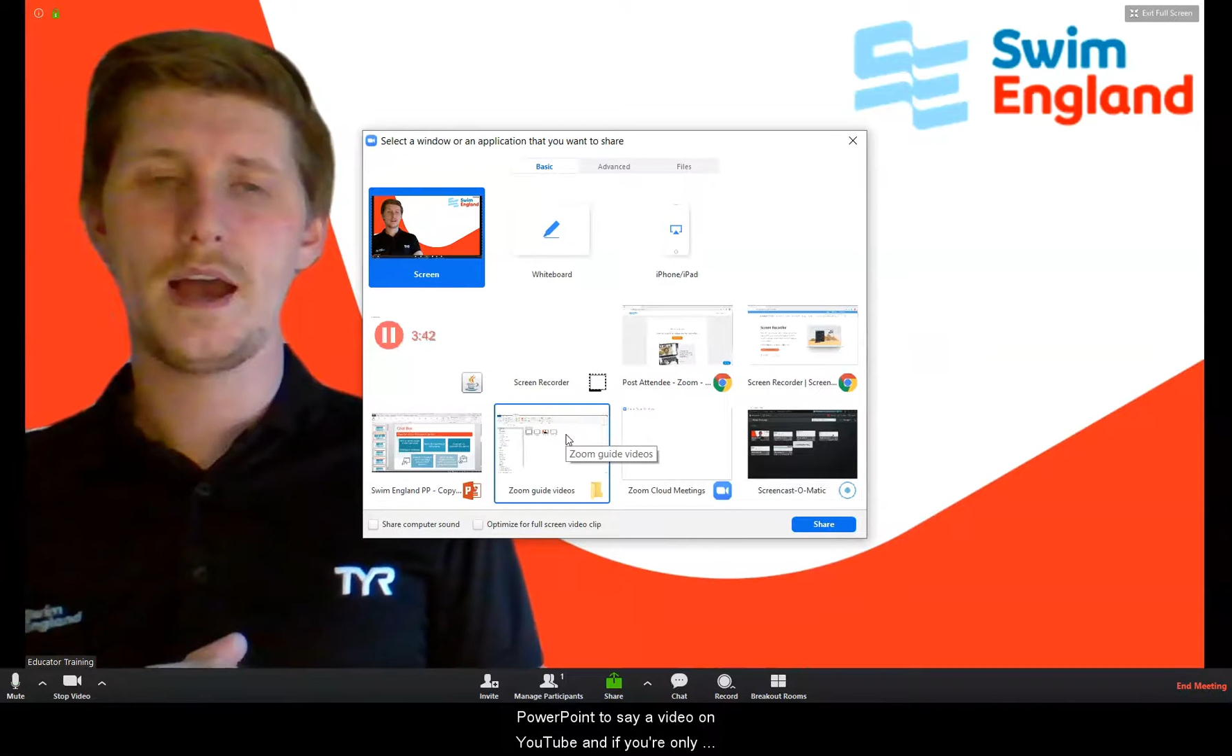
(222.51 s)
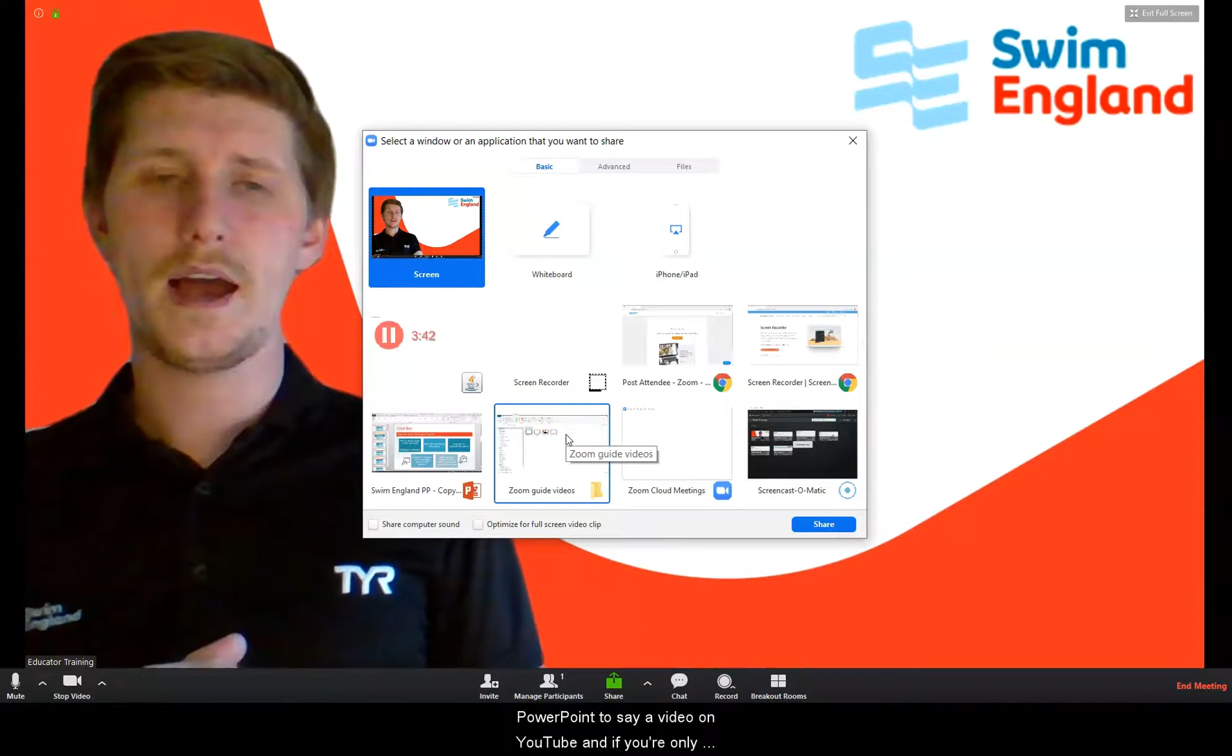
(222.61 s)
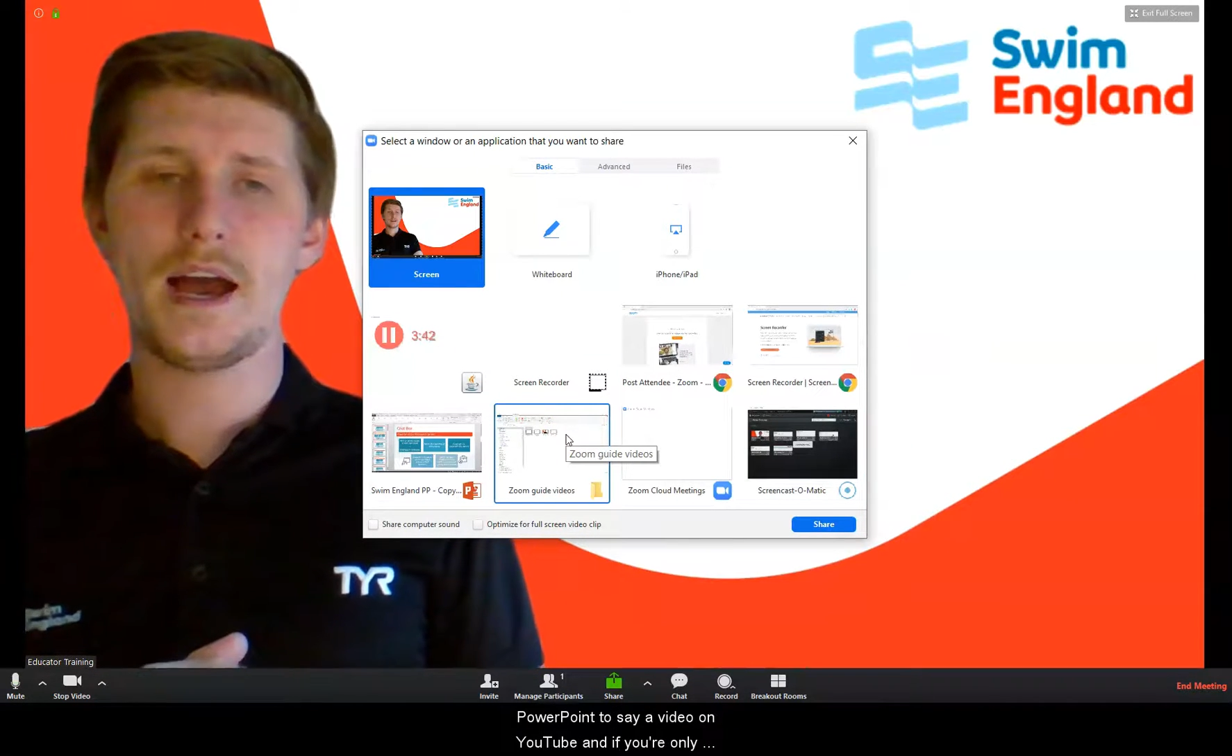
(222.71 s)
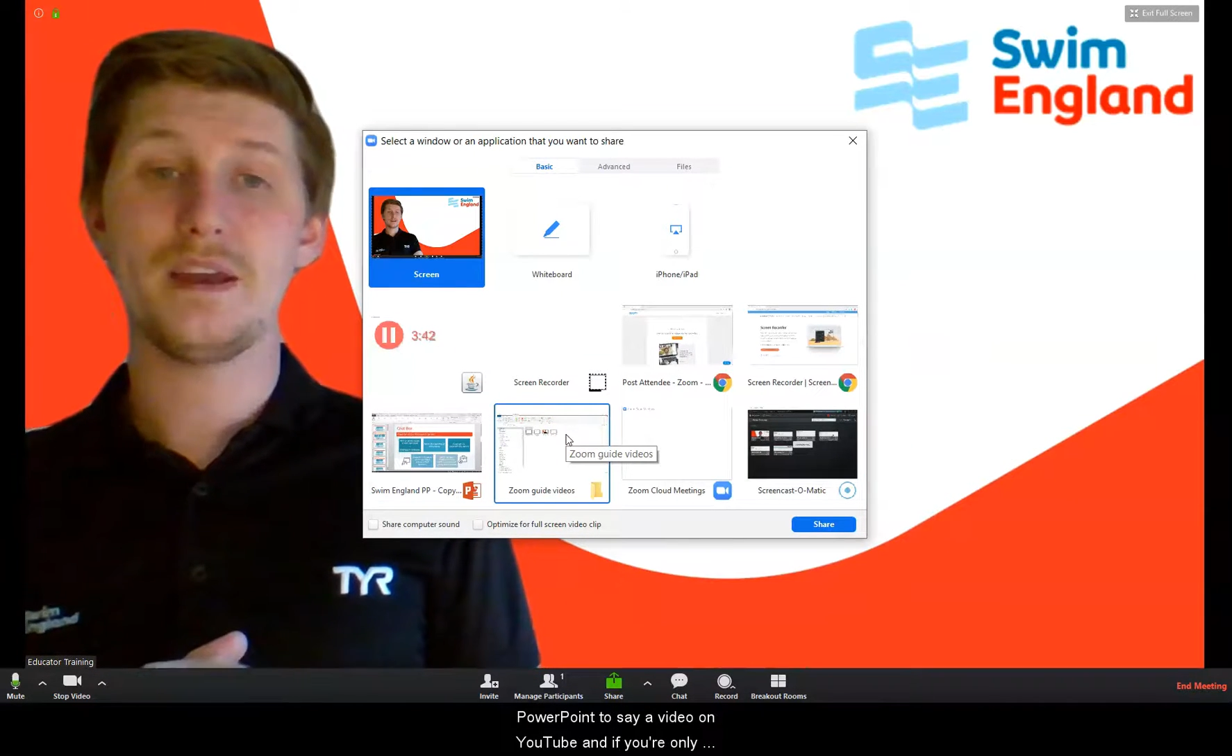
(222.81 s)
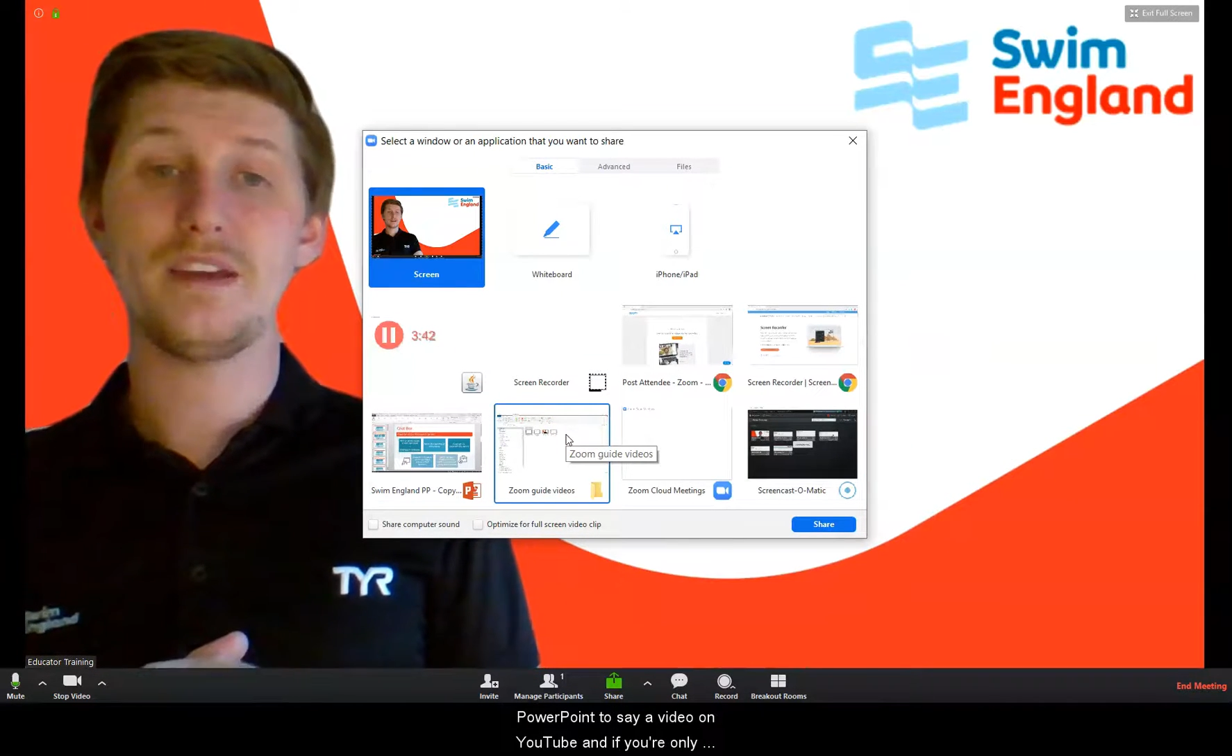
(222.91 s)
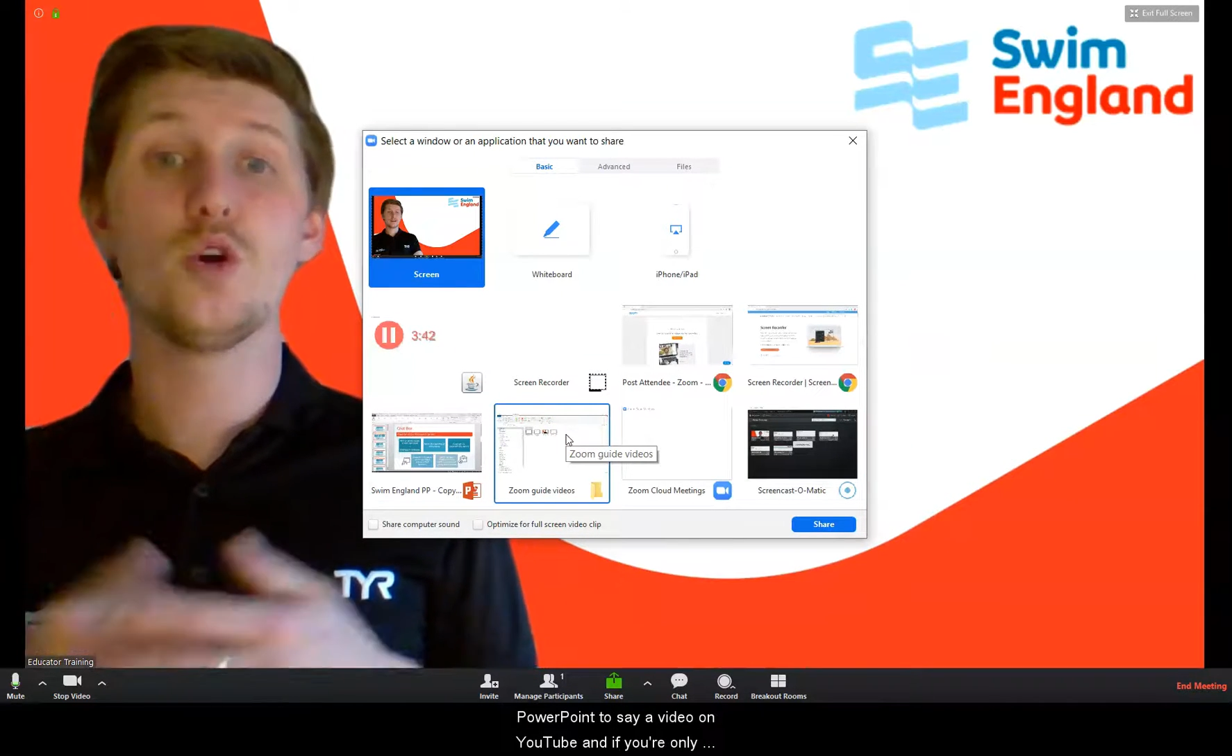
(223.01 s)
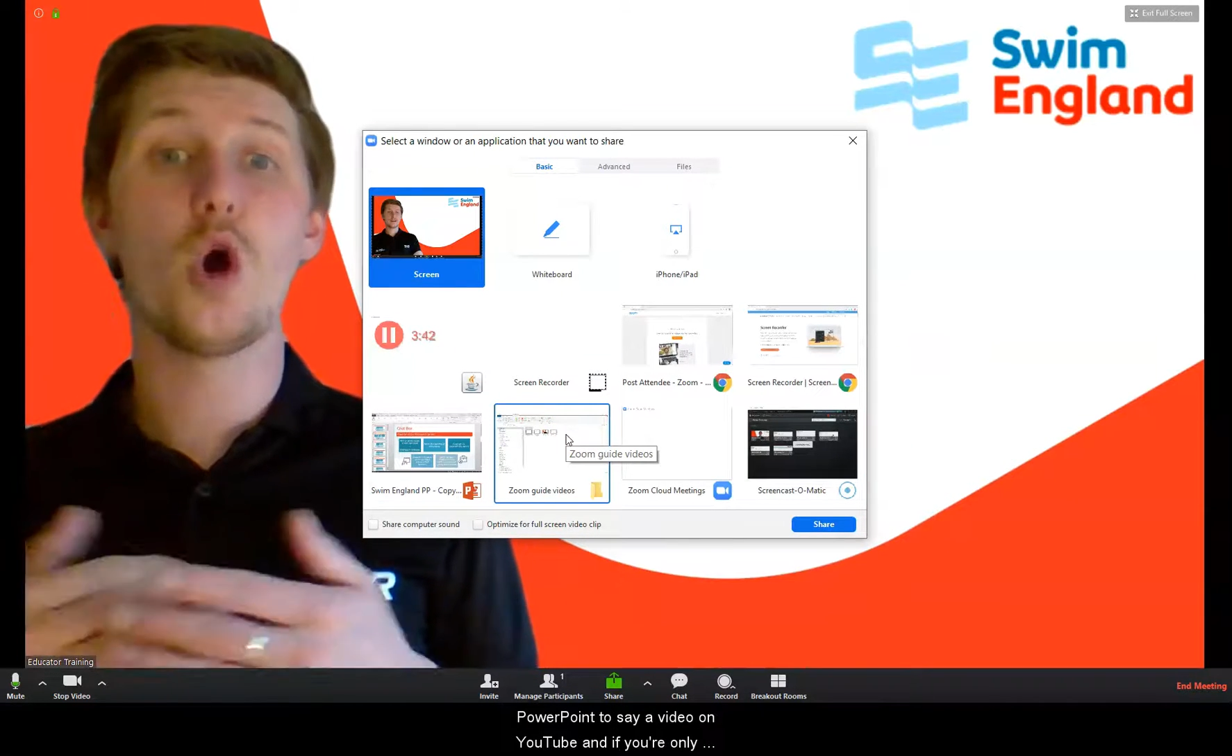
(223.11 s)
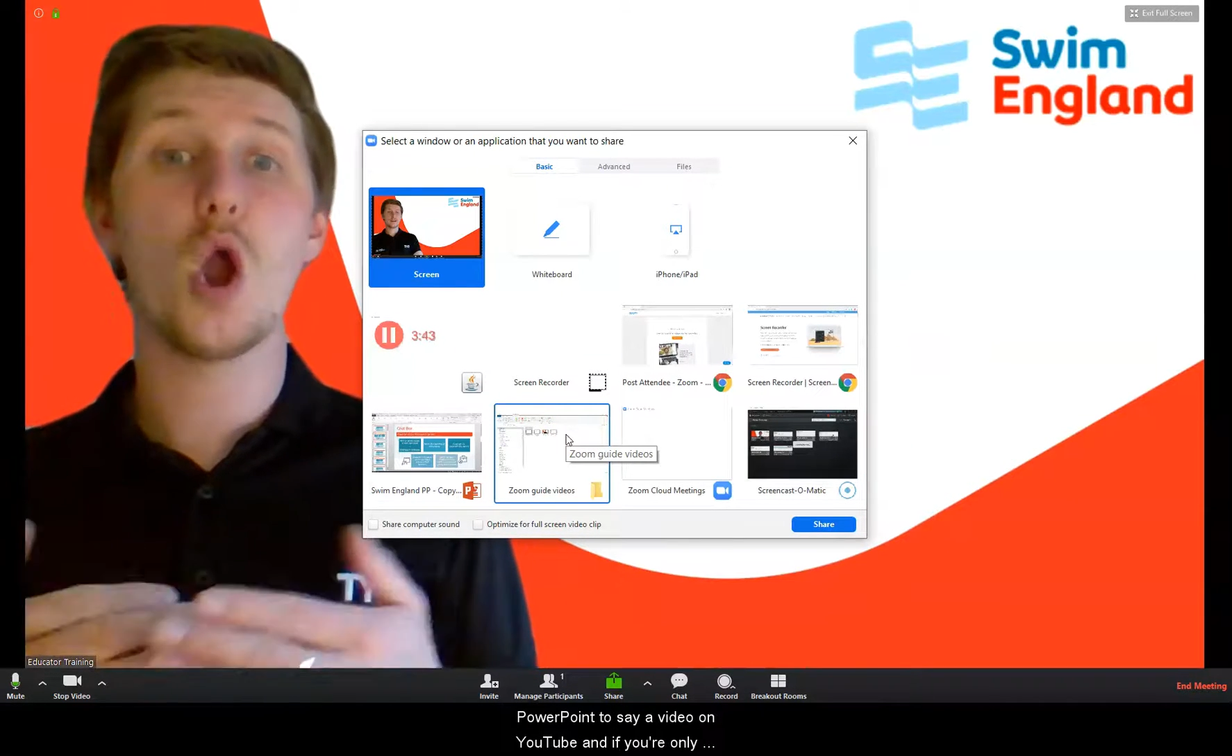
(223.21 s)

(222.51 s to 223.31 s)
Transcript: if you're